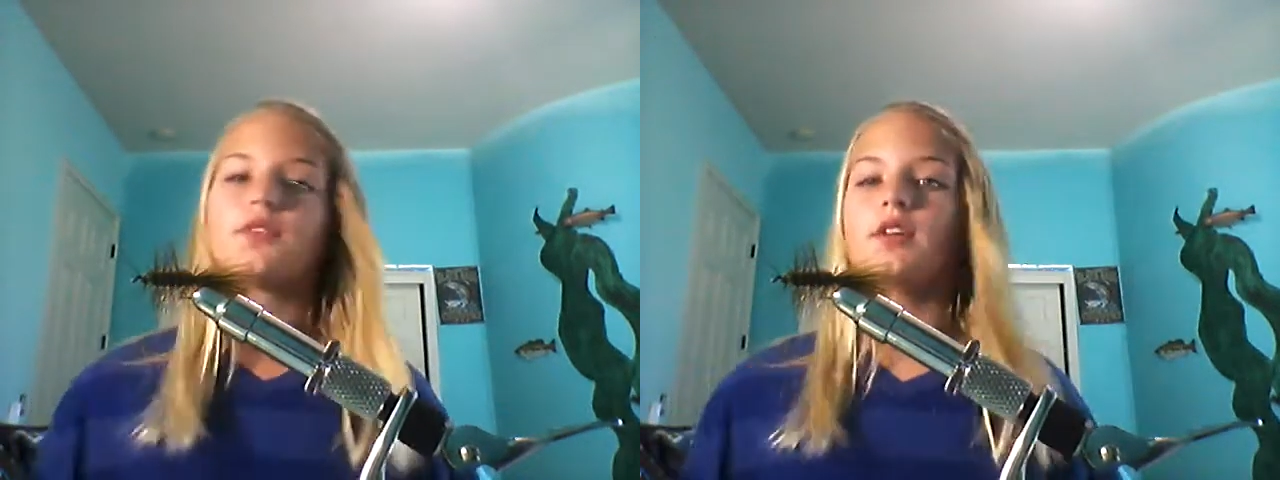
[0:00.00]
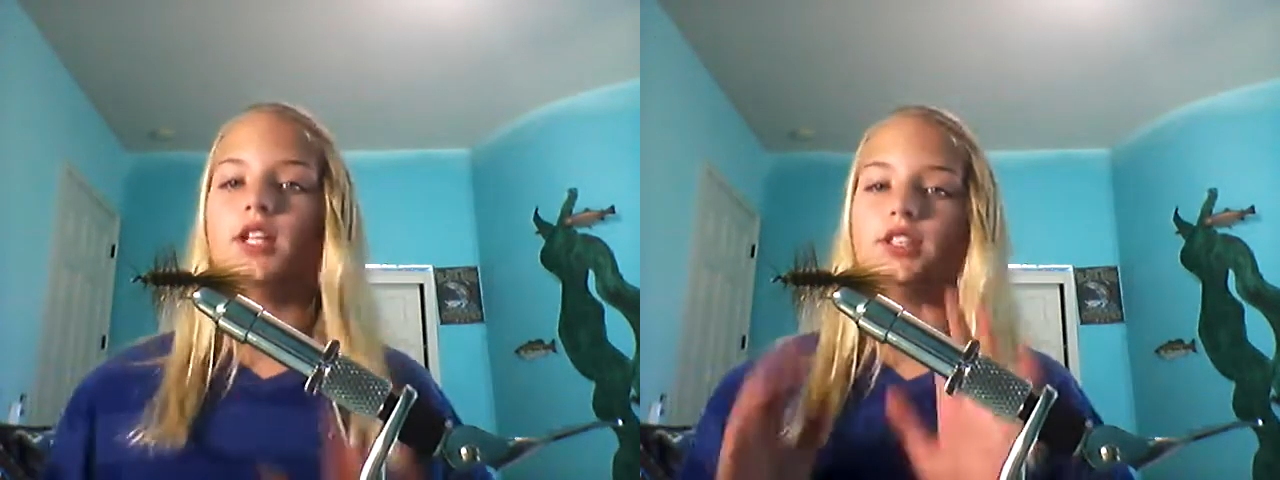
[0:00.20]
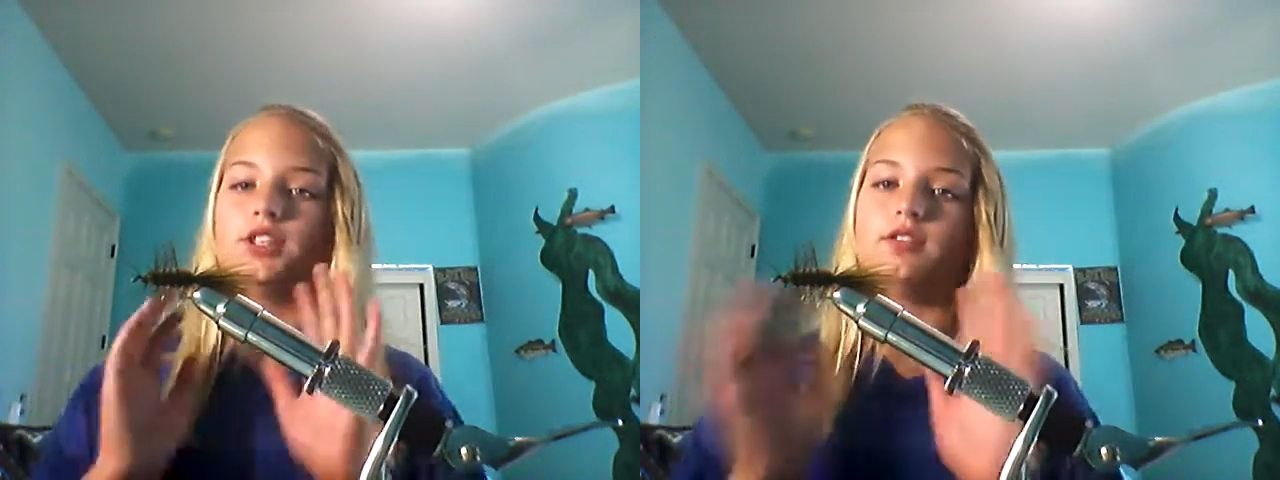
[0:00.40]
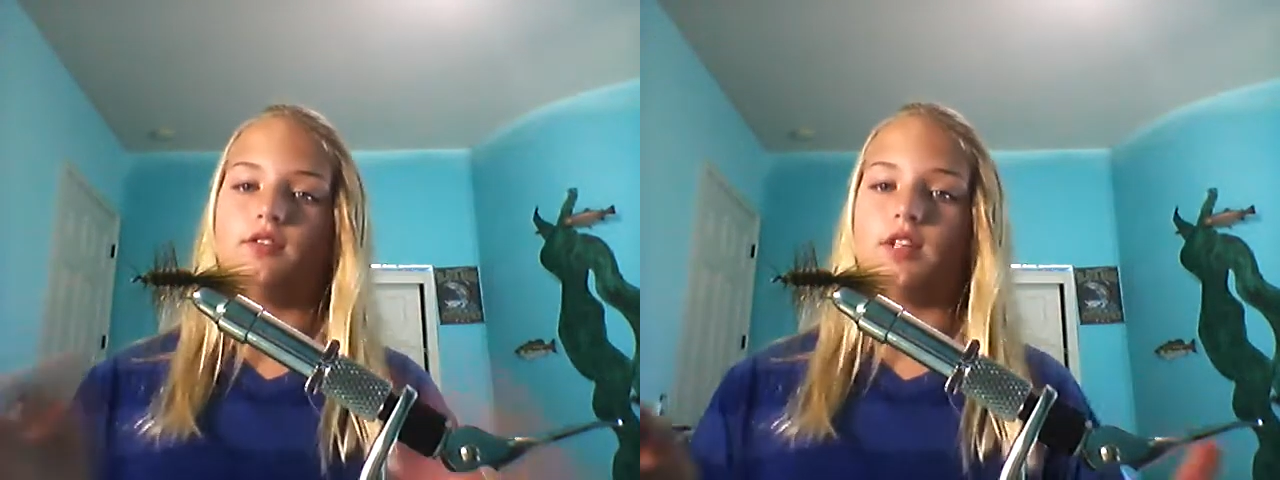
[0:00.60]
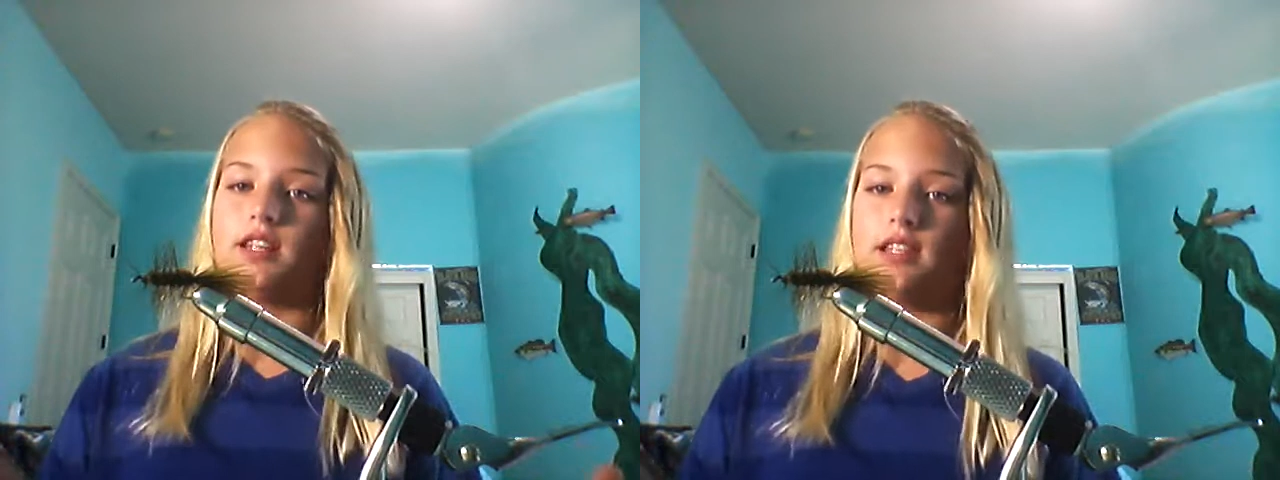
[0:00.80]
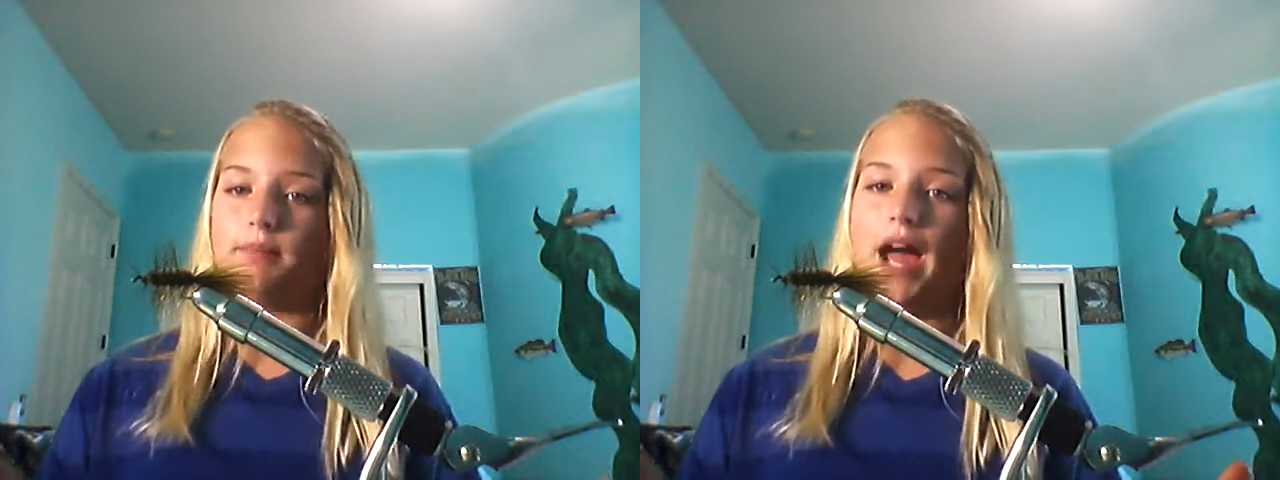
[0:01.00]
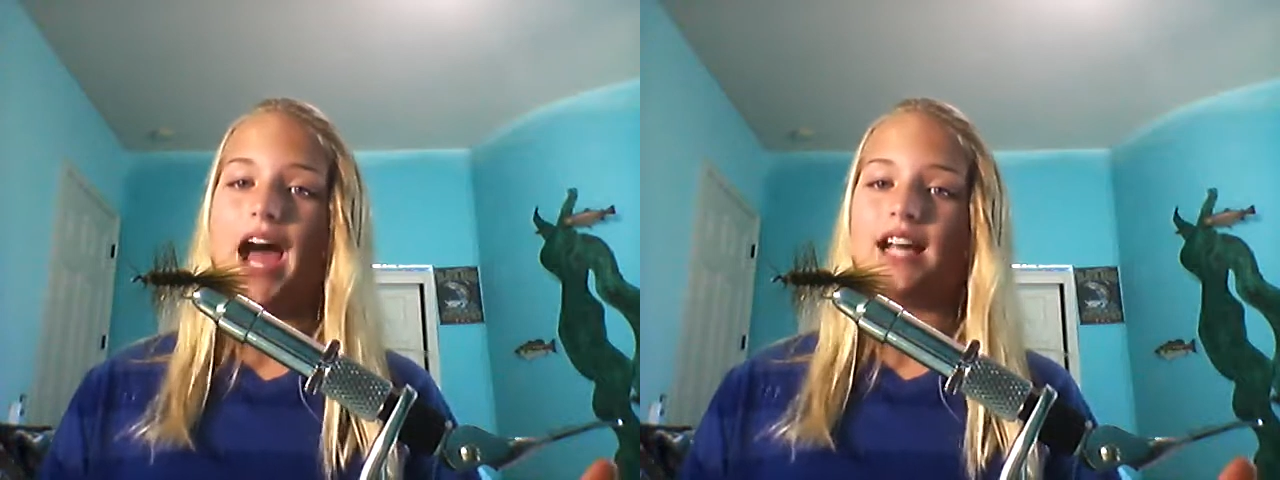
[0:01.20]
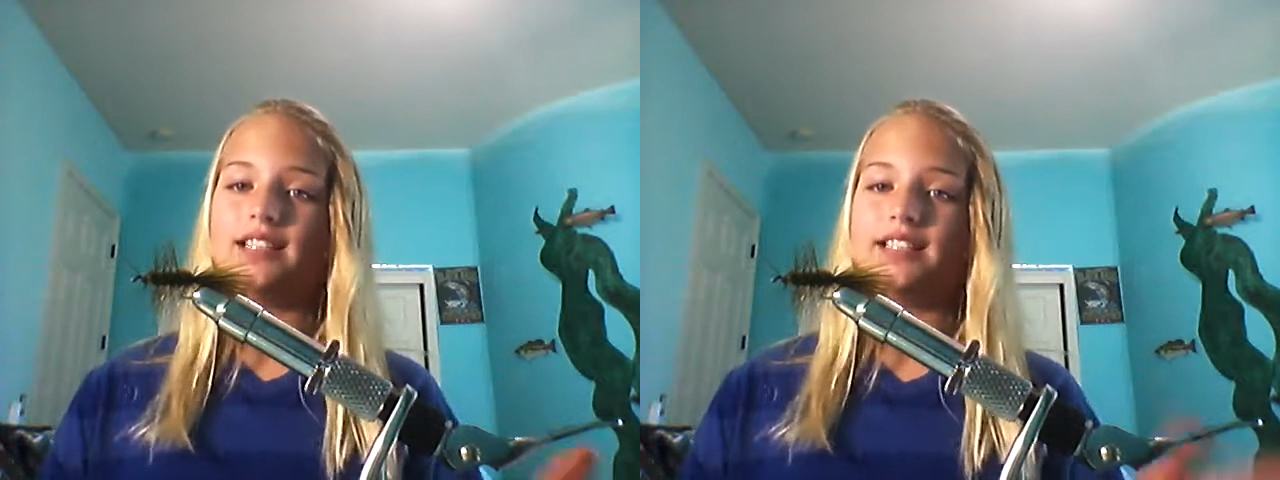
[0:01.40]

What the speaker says: Which, with bass,